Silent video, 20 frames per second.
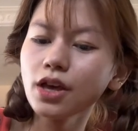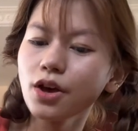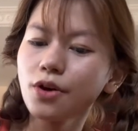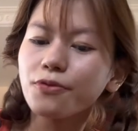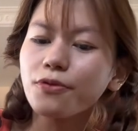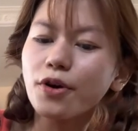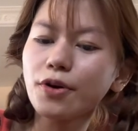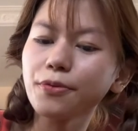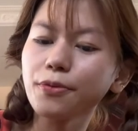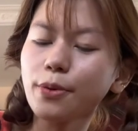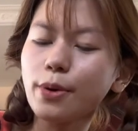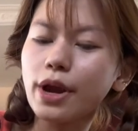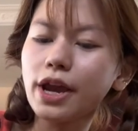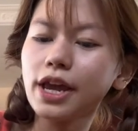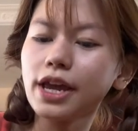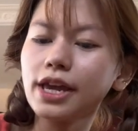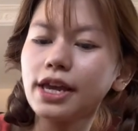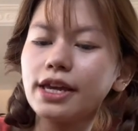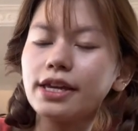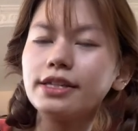
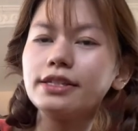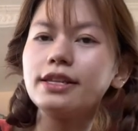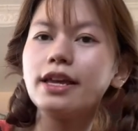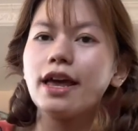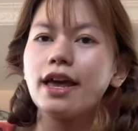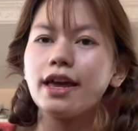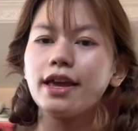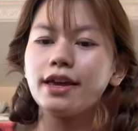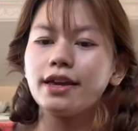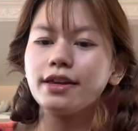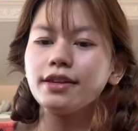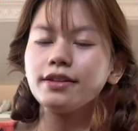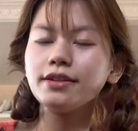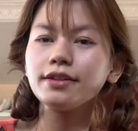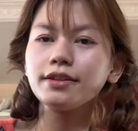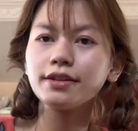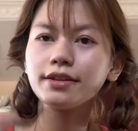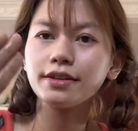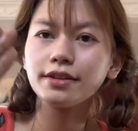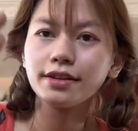vibrate and
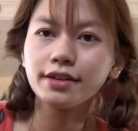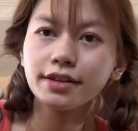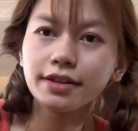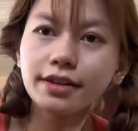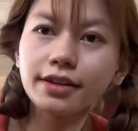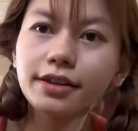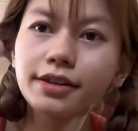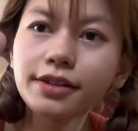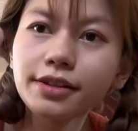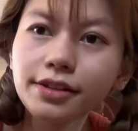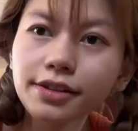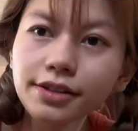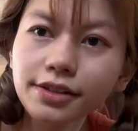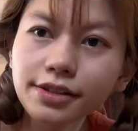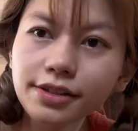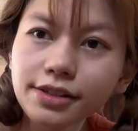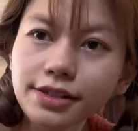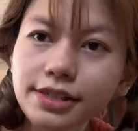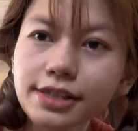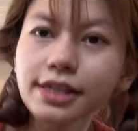
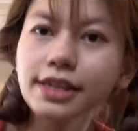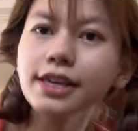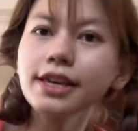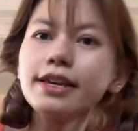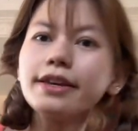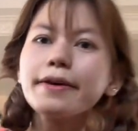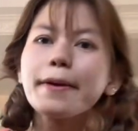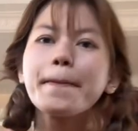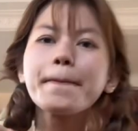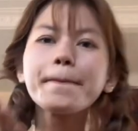see?